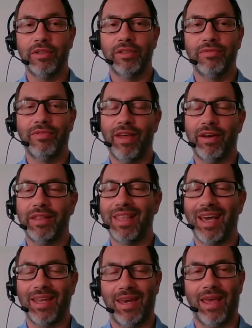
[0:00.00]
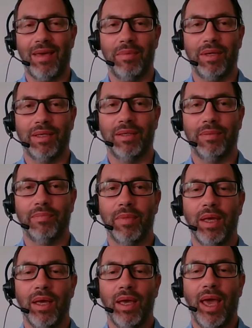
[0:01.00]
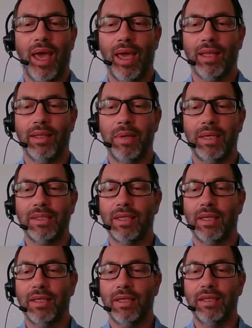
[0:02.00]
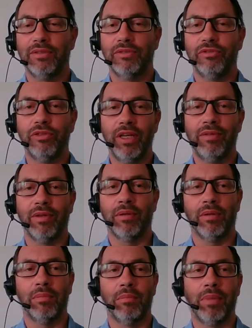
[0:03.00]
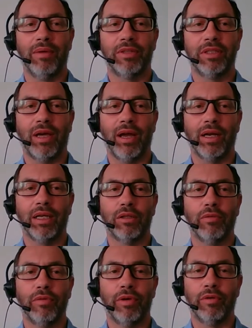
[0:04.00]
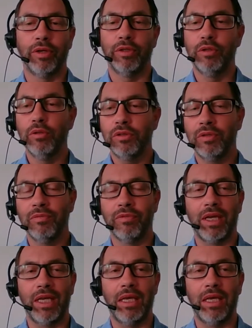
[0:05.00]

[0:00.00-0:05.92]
is very dynamic and basically is driven by the target of reducing the